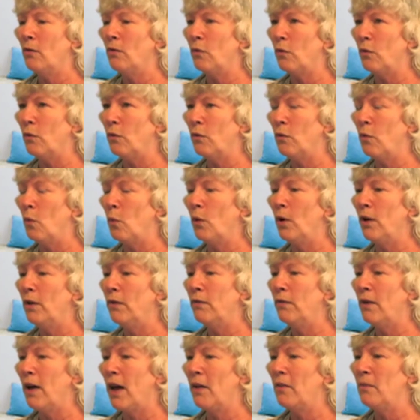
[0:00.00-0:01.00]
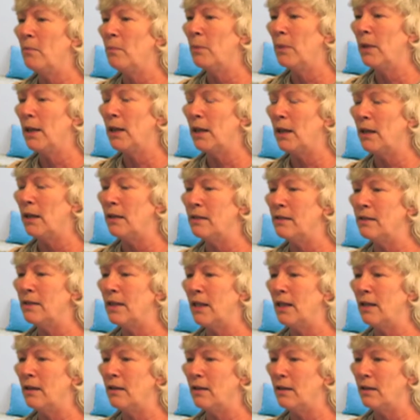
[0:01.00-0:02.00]
for 45 minutes
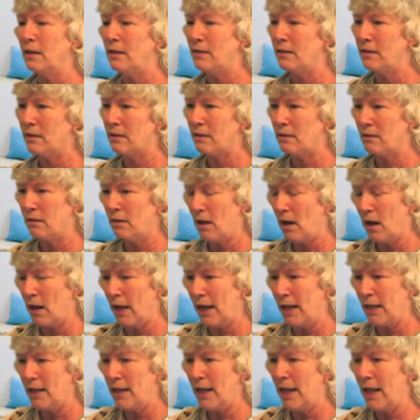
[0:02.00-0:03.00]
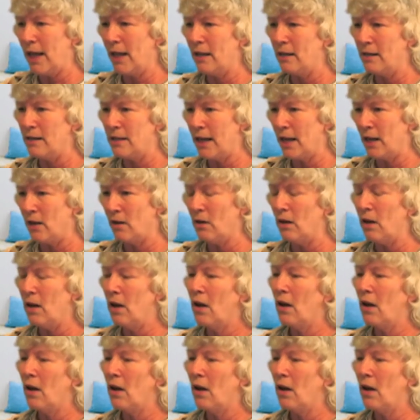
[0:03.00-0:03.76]
in this Indiana town